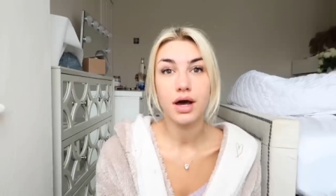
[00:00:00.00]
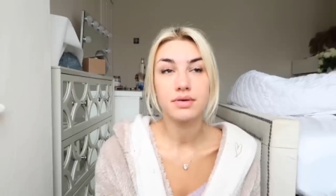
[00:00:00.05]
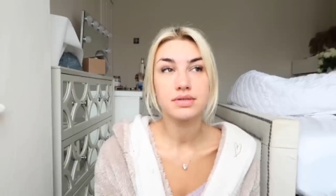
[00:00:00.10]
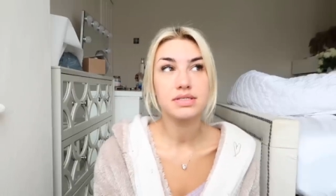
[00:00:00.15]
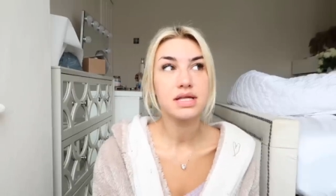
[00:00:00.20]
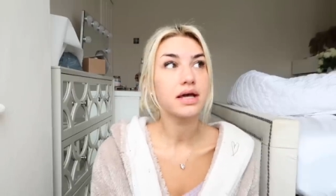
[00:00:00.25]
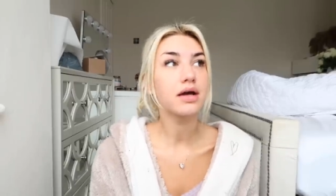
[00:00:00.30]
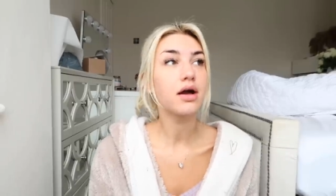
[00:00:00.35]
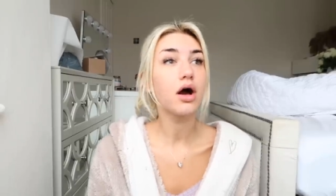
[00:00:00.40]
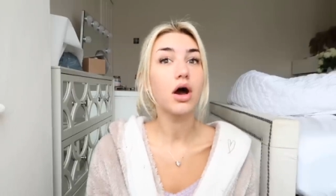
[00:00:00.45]
I
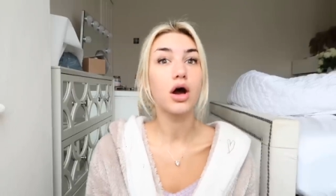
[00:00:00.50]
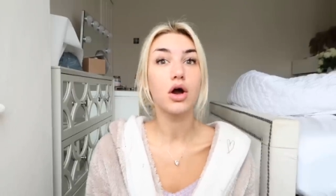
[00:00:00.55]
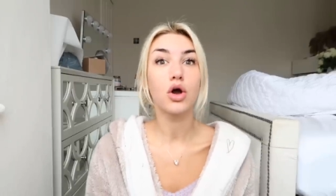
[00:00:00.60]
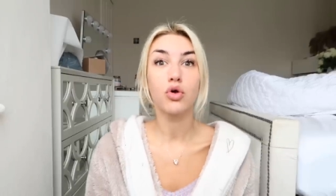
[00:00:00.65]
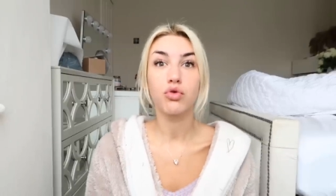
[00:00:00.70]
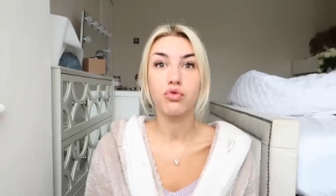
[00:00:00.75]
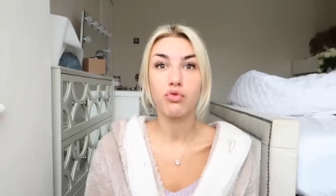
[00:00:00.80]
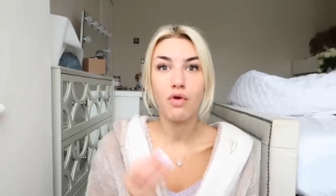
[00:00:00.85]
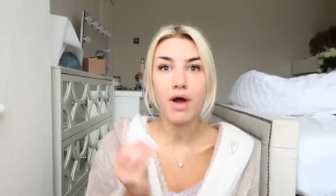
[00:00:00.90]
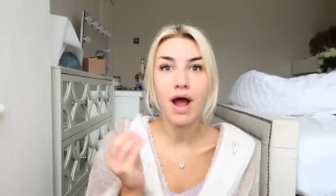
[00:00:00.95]
was like
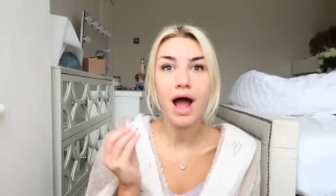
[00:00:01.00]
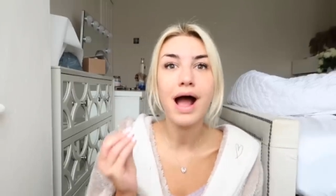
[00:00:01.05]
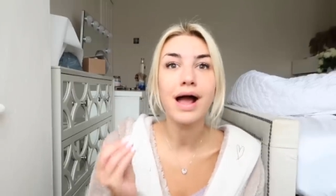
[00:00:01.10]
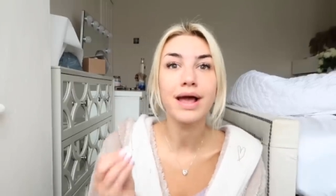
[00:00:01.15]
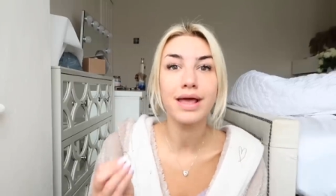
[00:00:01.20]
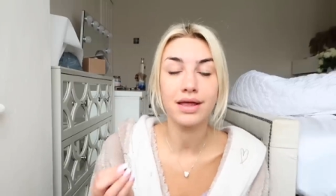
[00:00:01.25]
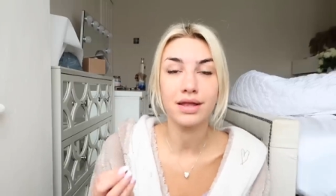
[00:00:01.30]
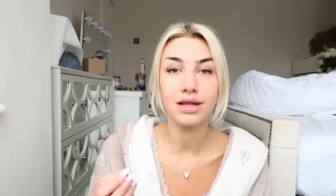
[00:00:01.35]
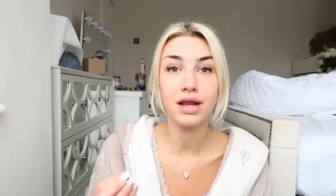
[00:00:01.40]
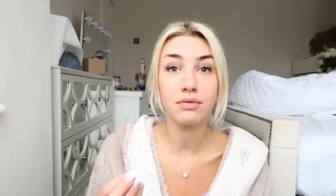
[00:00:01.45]

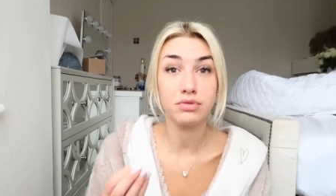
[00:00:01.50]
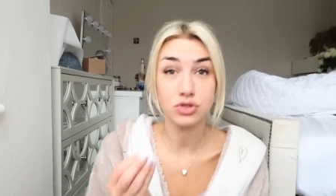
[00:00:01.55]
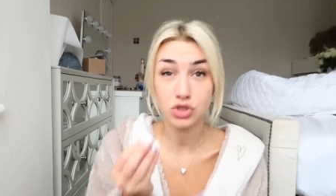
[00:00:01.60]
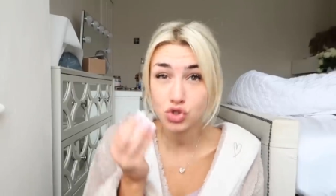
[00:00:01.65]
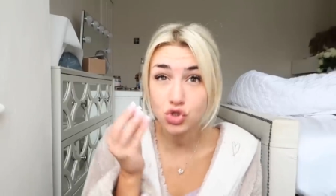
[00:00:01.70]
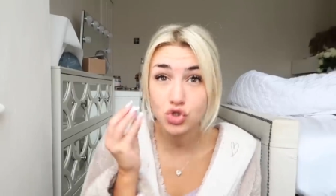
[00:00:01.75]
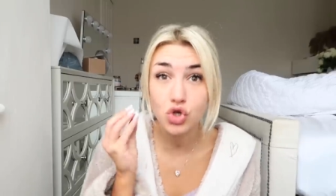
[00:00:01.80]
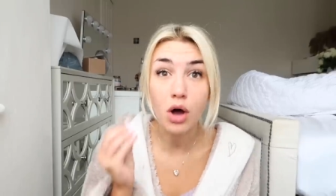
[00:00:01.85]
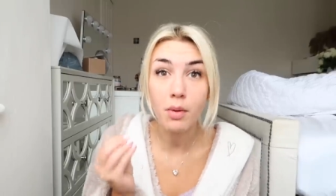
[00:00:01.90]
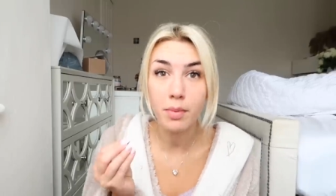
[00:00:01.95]
crying. I was
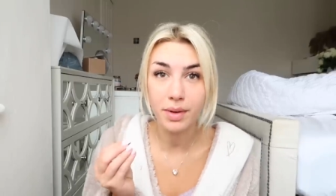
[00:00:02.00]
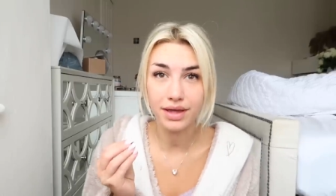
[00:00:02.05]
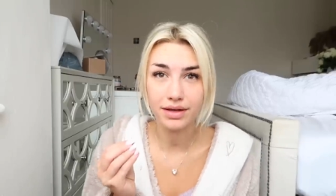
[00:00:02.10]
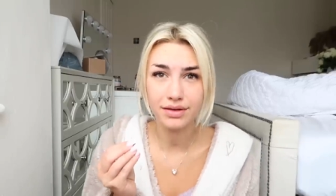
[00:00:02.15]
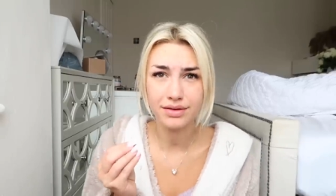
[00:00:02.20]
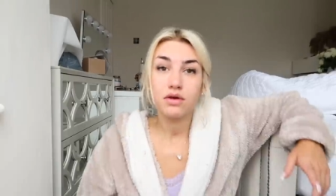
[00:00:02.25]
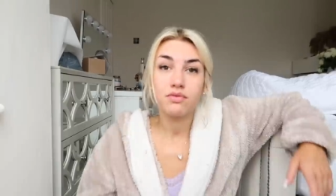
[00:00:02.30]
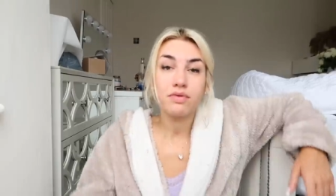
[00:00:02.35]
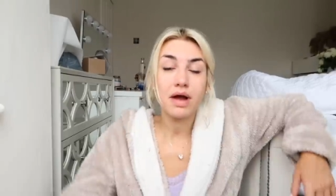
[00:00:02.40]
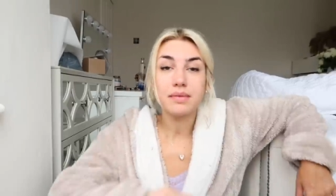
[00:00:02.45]

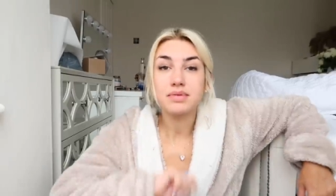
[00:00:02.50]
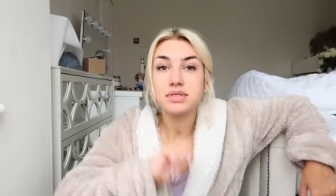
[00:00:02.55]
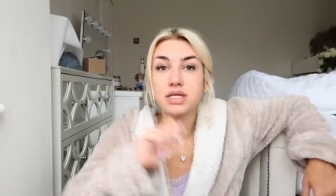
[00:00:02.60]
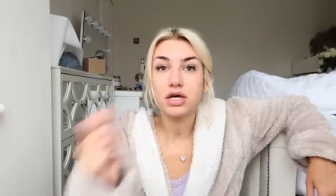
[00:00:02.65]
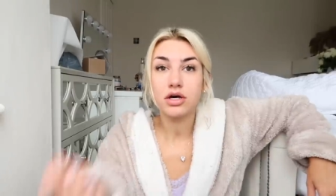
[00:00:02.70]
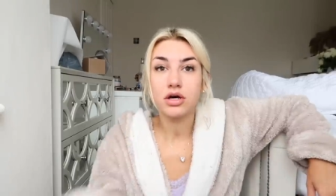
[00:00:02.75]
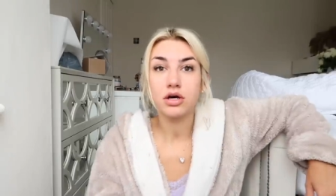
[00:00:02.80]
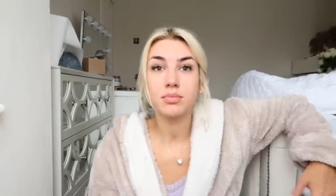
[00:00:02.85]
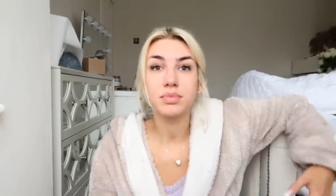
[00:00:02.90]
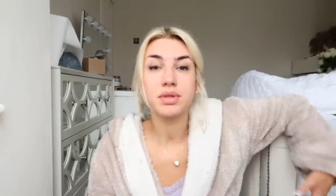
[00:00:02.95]
sobbing. Wrapped
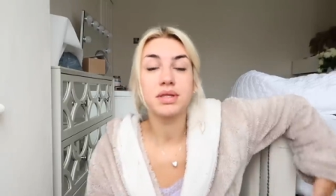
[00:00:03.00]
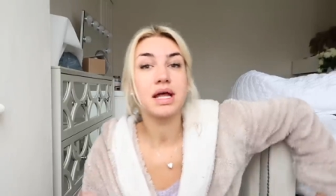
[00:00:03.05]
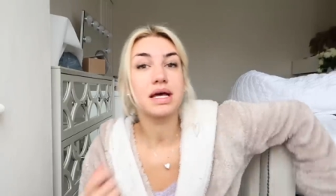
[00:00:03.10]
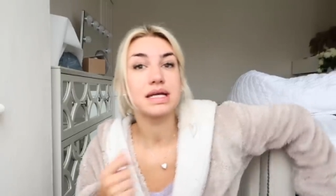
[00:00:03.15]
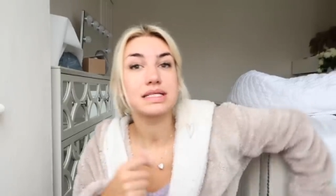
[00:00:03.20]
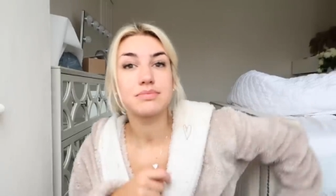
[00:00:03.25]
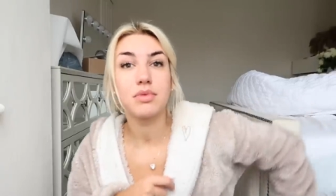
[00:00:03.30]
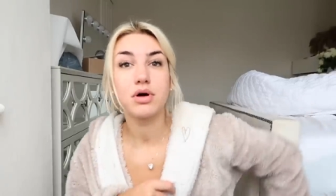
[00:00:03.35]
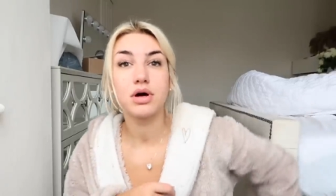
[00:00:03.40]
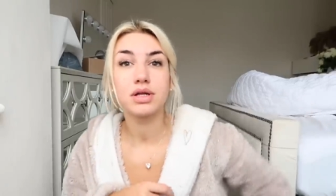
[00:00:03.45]
it up the
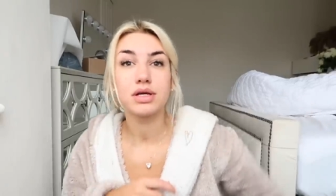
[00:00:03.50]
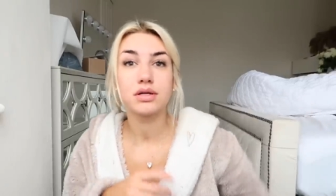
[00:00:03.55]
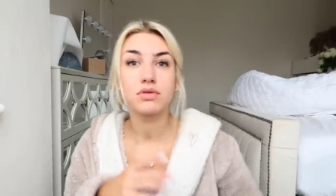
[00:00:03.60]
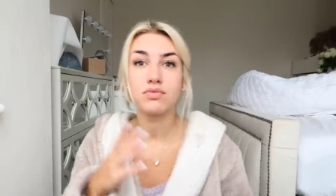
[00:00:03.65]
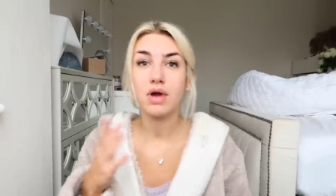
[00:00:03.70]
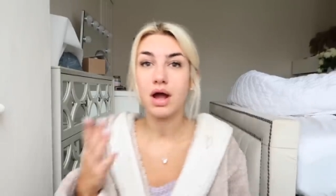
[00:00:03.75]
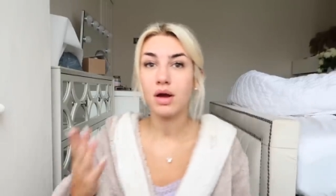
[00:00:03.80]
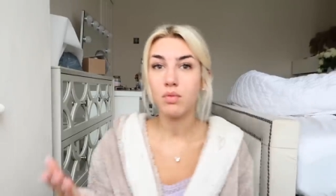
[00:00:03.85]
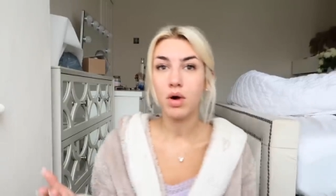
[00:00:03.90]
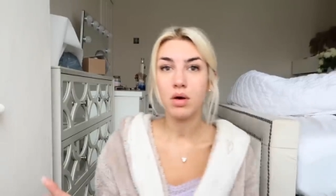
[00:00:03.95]
next morning,
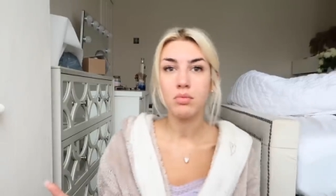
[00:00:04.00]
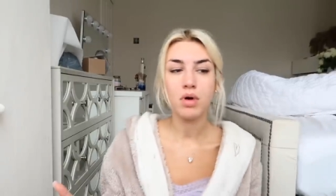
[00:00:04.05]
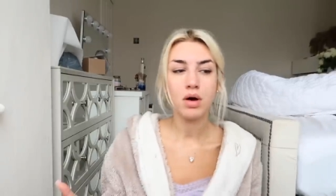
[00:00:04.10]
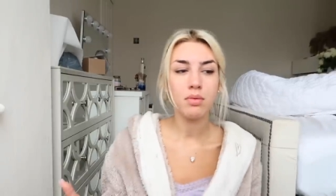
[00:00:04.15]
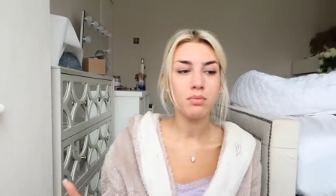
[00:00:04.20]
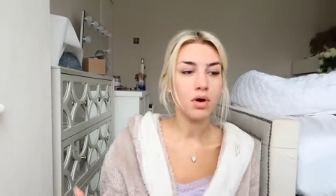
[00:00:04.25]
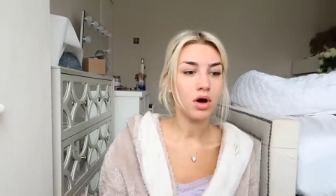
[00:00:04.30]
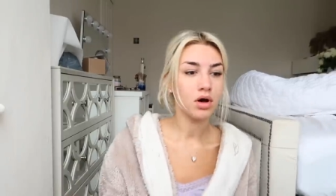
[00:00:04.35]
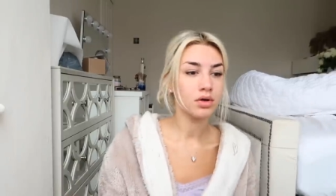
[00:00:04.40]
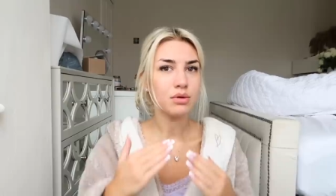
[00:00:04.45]
rang
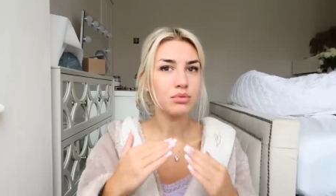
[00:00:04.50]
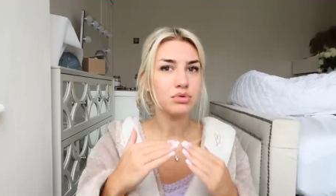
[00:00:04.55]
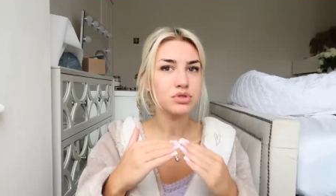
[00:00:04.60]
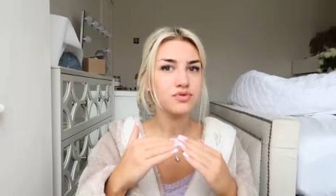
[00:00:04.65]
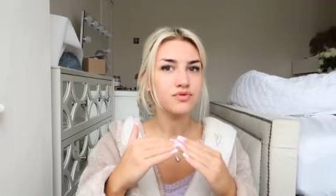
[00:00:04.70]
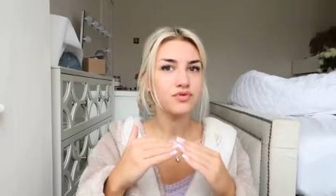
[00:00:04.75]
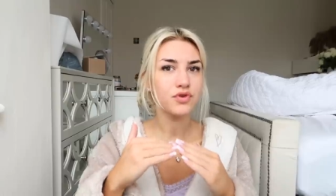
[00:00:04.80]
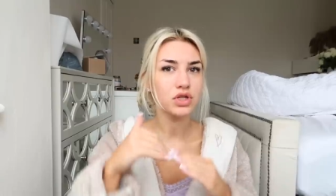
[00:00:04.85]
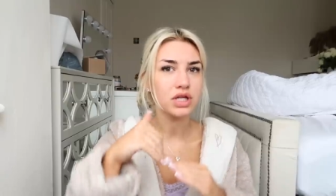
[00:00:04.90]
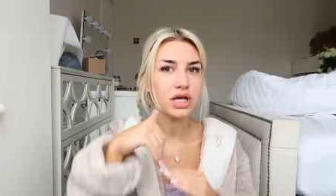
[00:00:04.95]
111. It
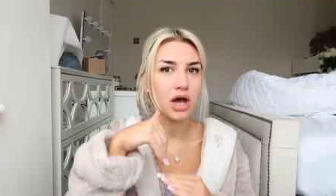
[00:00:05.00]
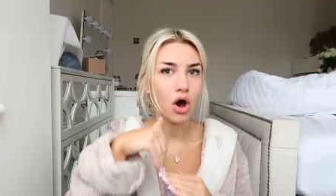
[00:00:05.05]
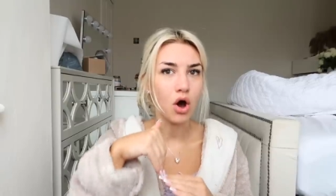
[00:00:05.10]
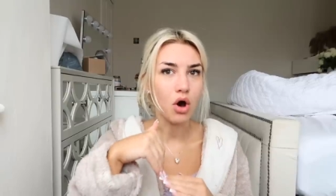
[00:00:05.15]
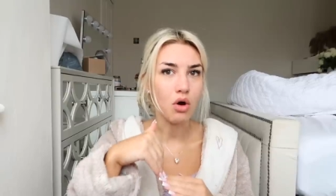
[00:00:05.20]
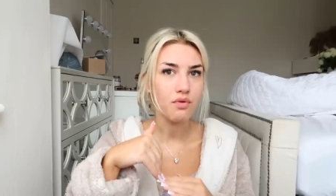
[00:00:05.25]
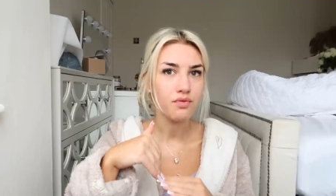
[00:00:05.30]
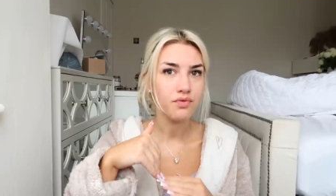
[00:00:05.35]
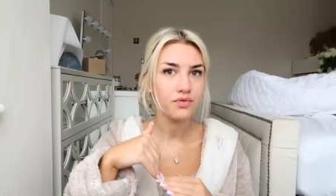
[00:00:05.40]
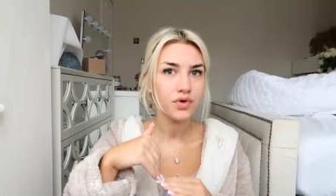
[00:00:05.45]
was fully
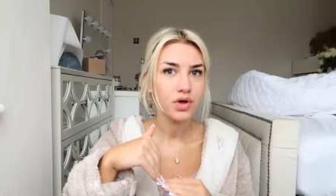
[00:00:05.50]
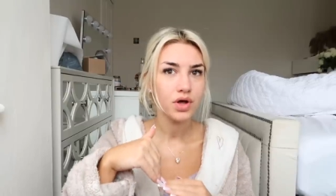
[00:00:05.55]
off.